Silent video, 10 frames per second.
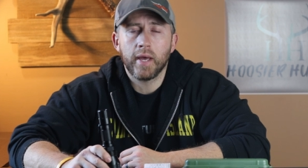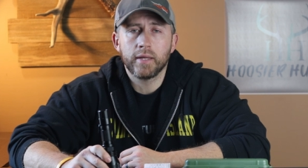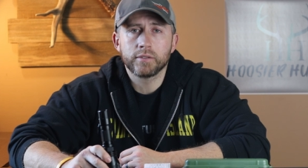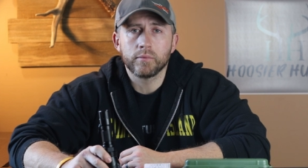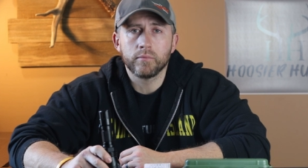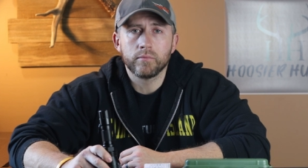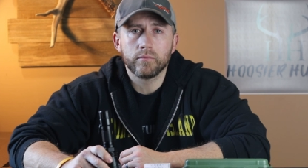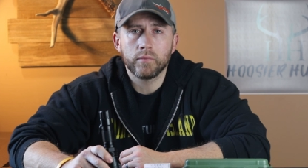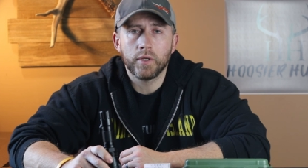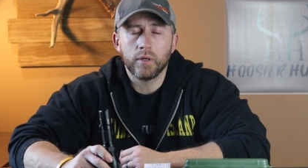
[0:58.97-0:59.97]
Had some,
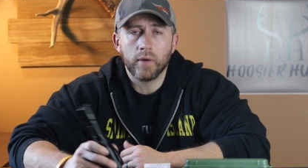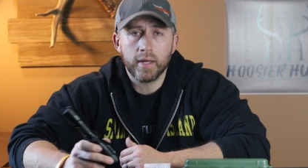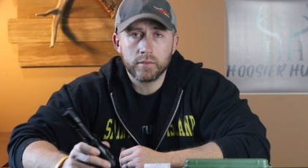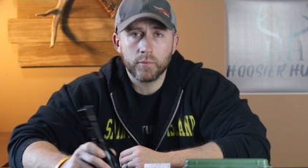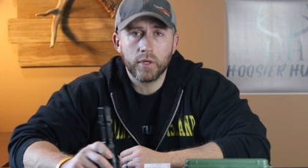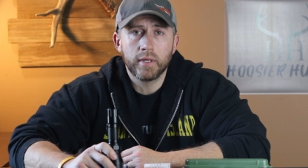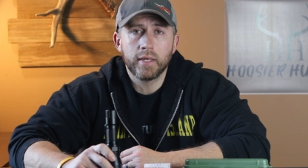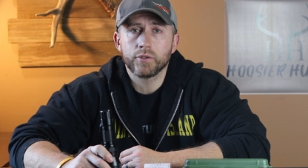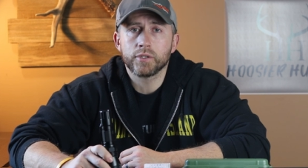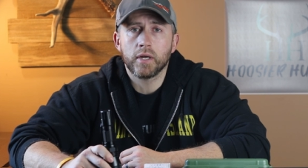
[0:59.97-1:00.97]
had some good
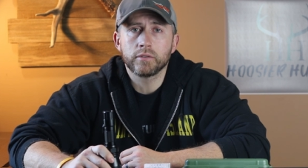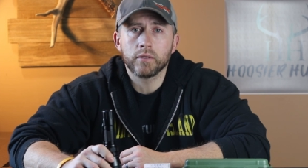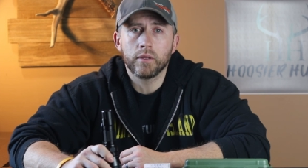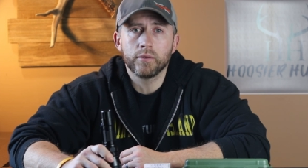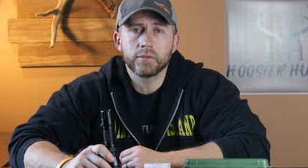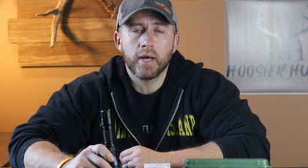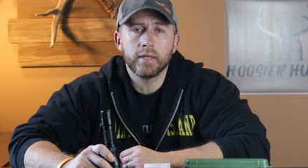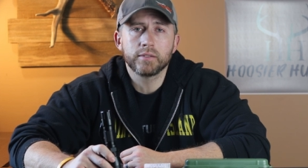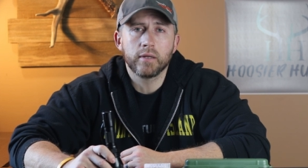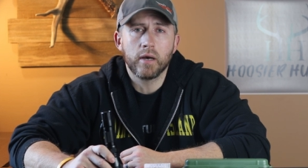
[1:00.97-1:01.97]
kill shots on those
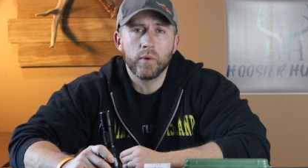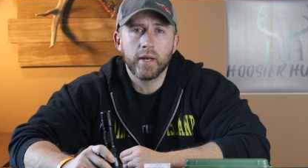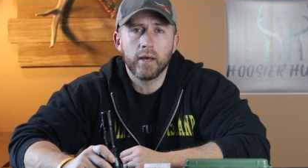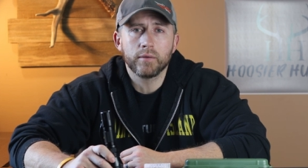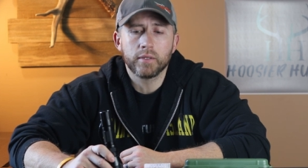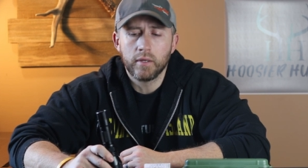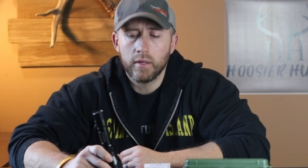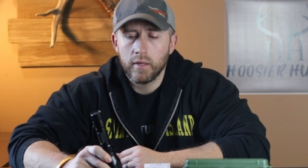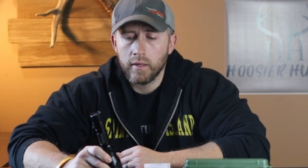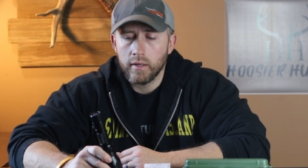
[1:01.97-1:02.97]
nights that I went out.
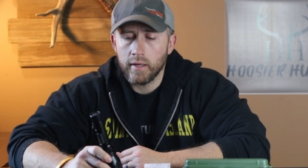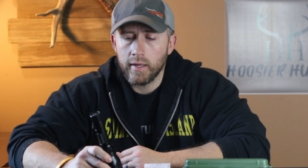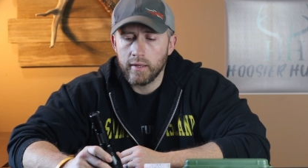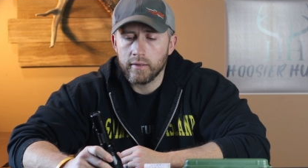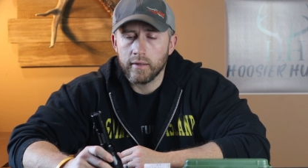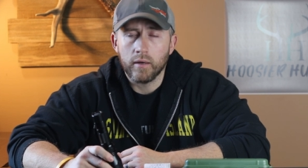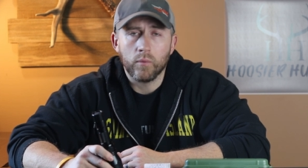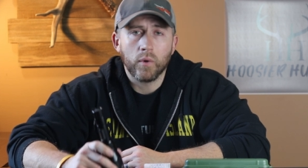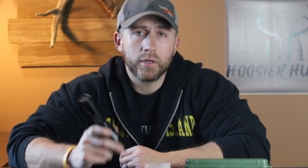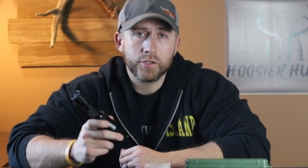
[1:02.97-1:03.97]
And I want